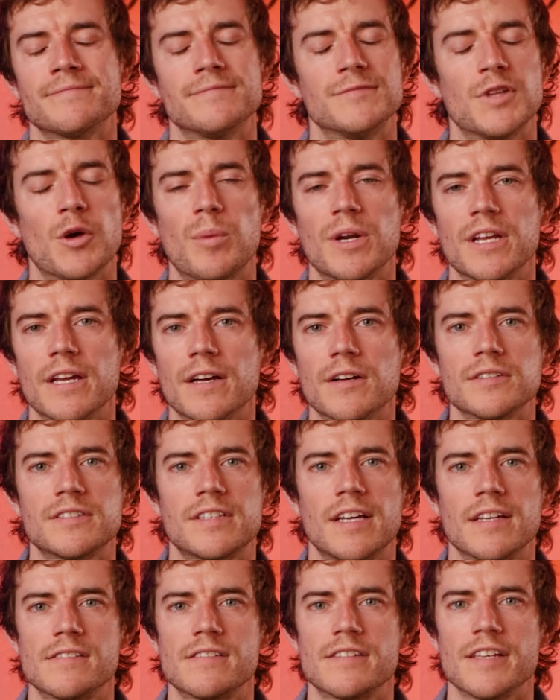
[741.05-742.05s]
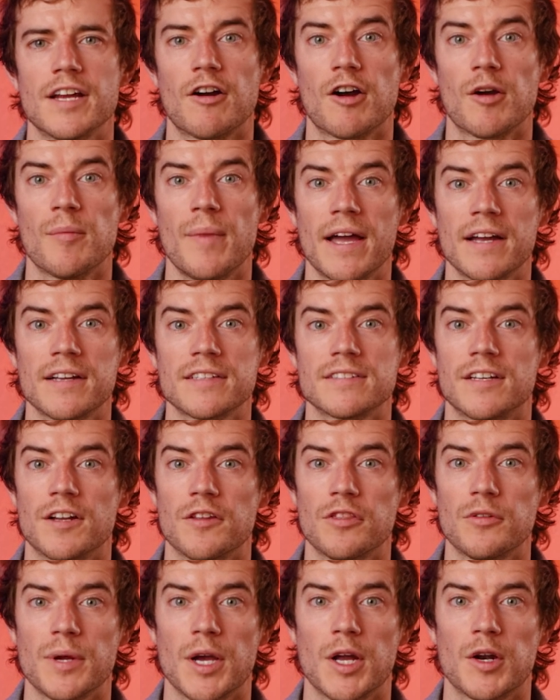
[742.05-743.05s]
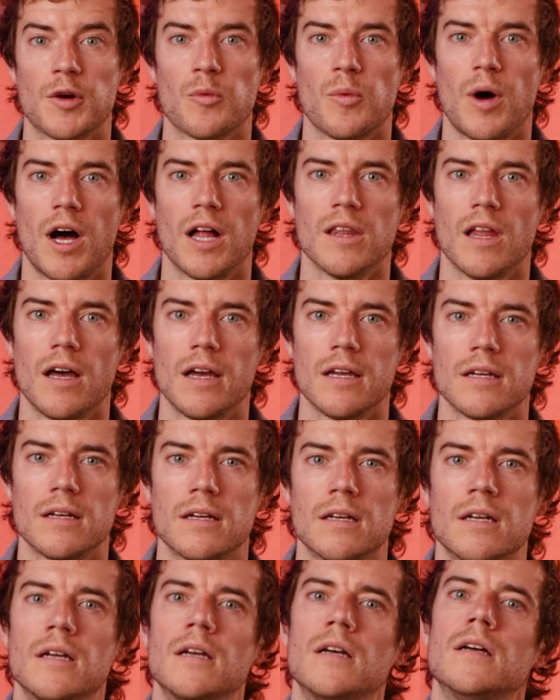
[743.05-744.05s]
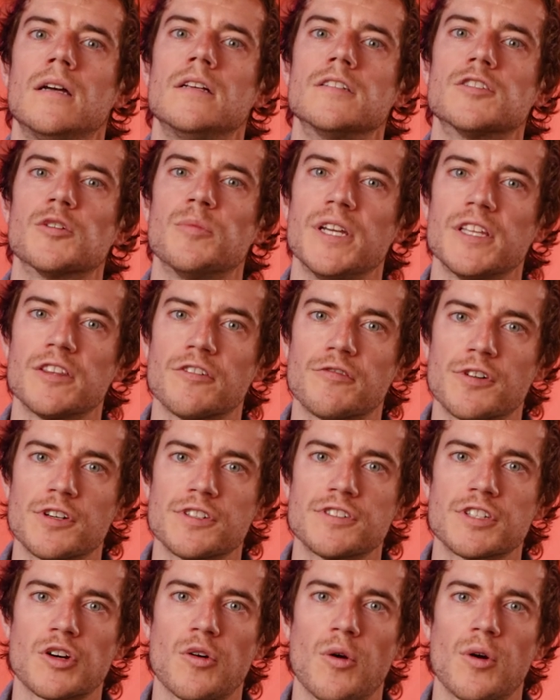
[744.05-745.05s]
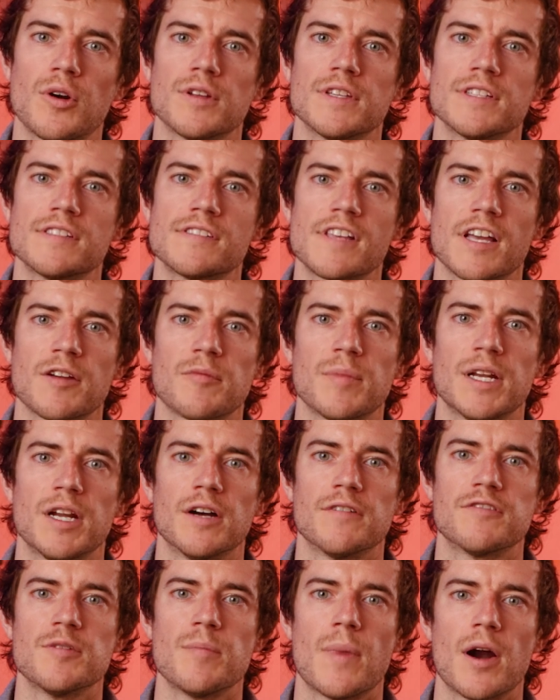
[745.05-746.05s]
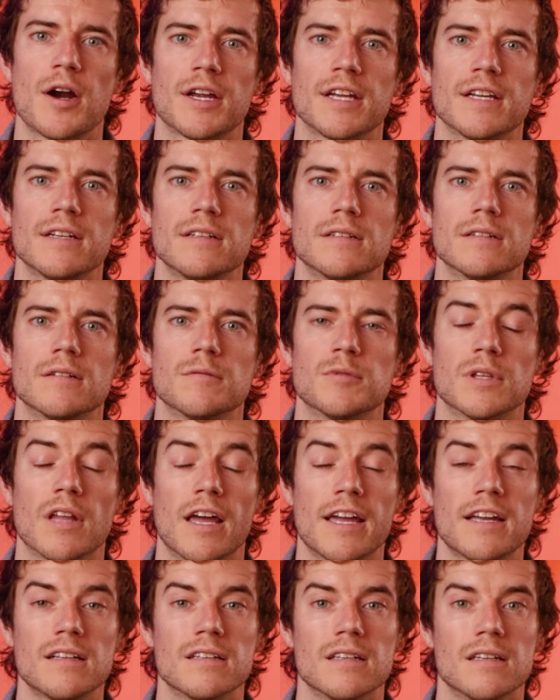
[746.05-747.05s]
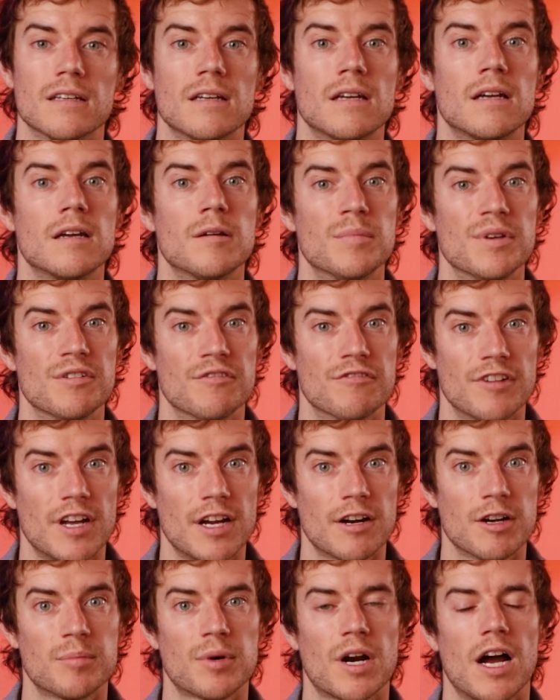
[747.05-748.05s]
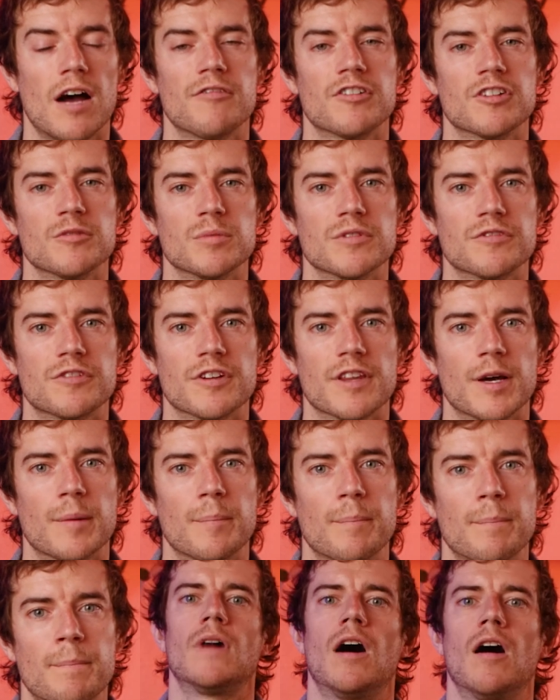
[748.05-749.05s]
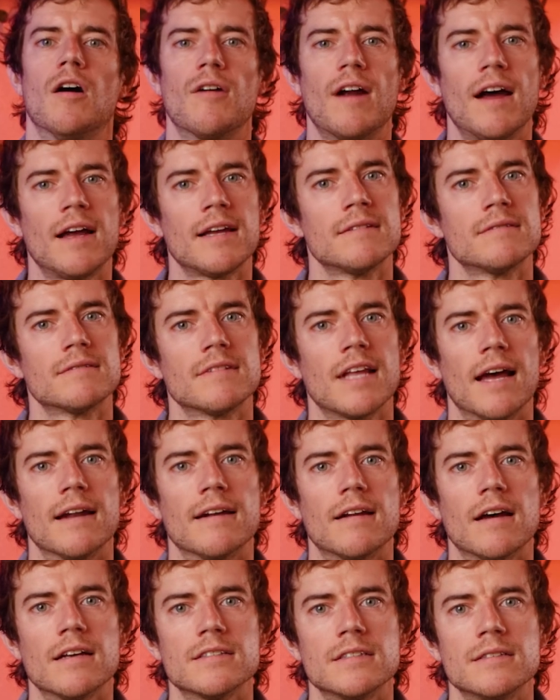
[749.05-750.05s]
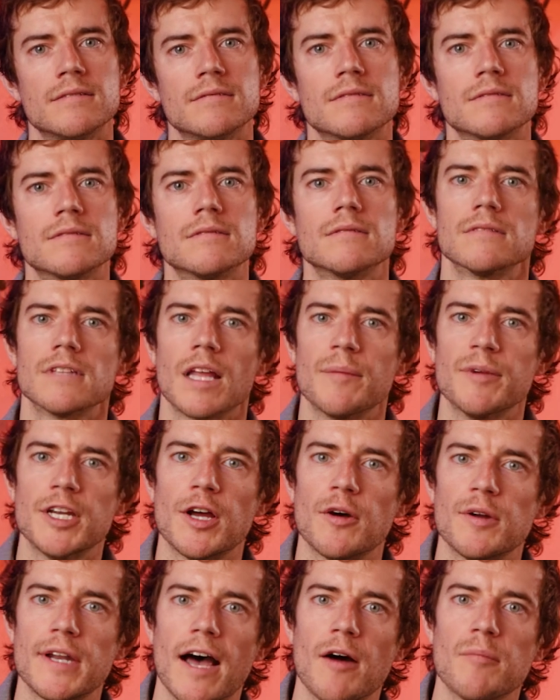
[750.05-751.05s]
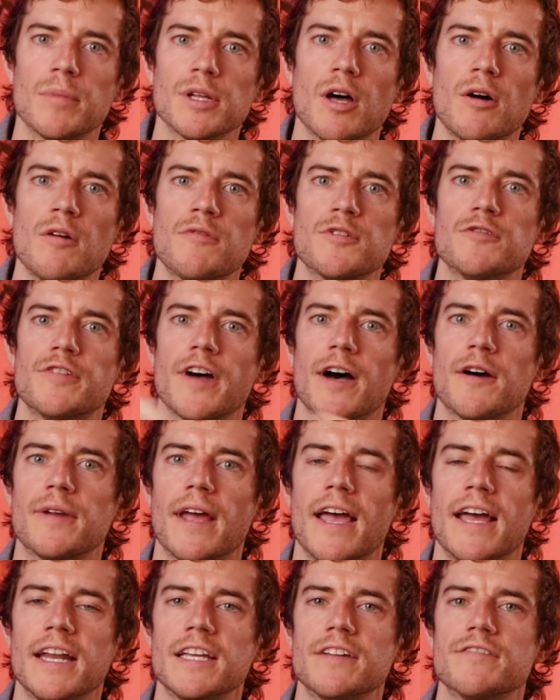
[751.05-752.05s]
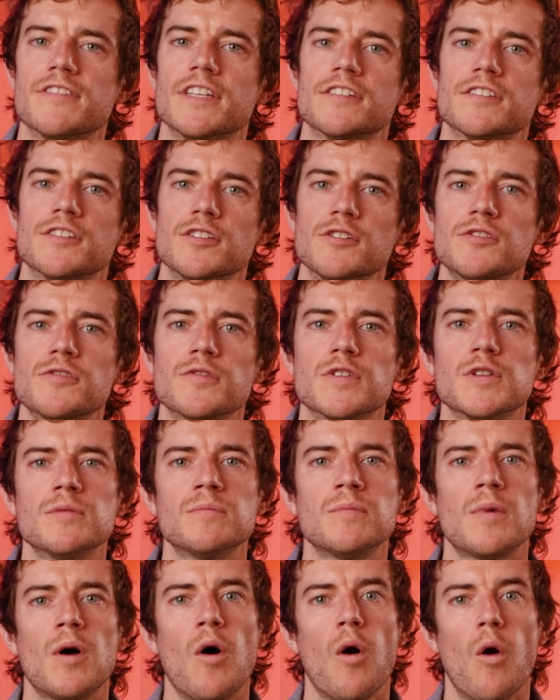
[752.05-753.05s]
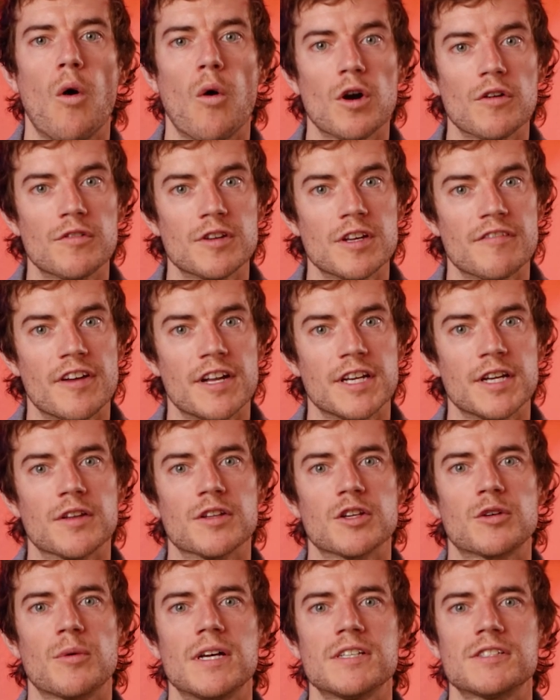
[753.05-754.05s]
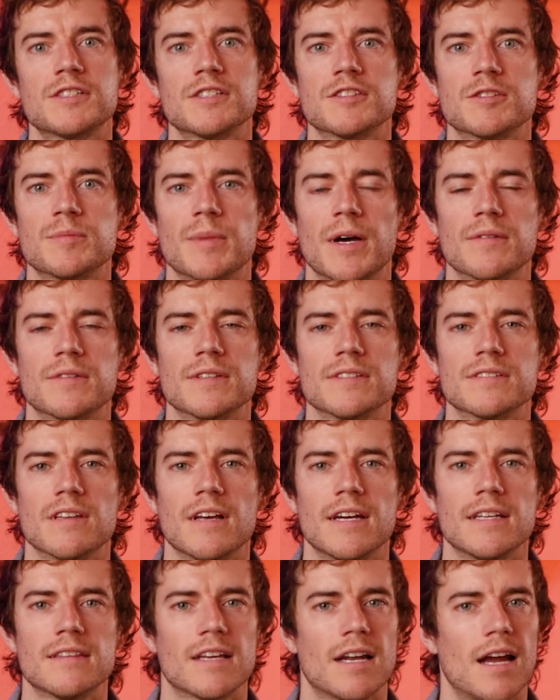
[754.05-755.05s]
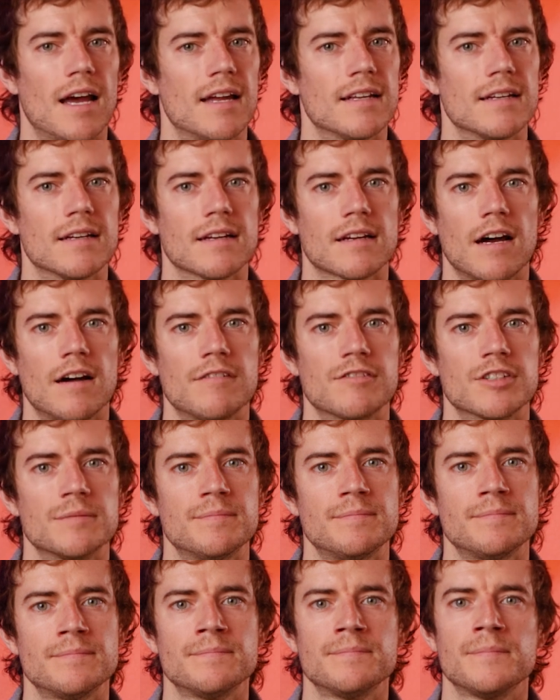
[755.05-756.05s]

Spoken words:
Nobody else has CRMX on a 300-watt light, so being the first to corner this segment of the market would likely be very profitable for them. All right, that does it. Let me know down below if you found any of this useful, or if you have any other questions about this light that I didn't cover.